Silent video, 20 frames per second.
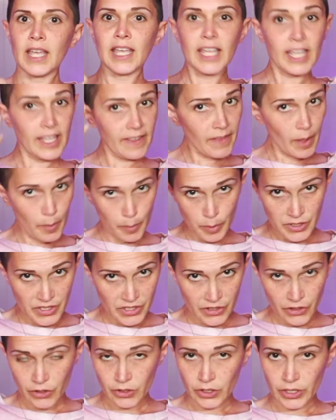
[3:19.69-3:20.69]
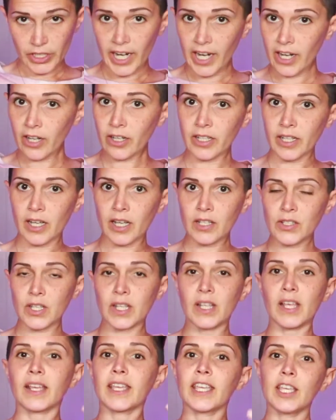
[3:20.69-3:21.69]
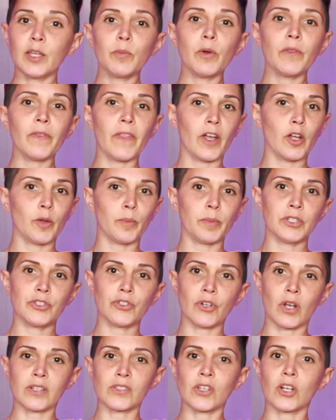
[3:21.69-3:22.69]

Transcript: in that particular area so that chemotherapy drugs